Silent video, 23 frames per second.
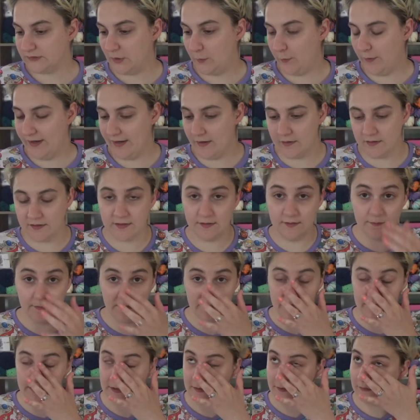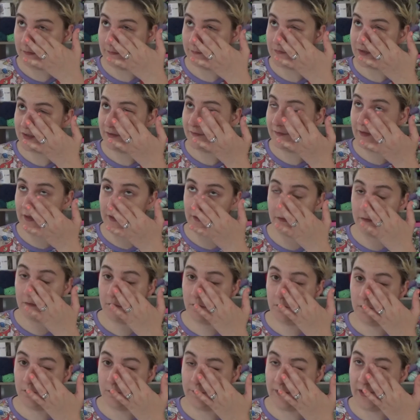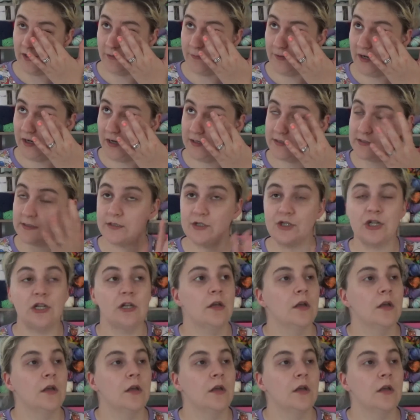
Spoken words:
else? Let me see. I'm trying to think. Oh my god, my eyes itchy.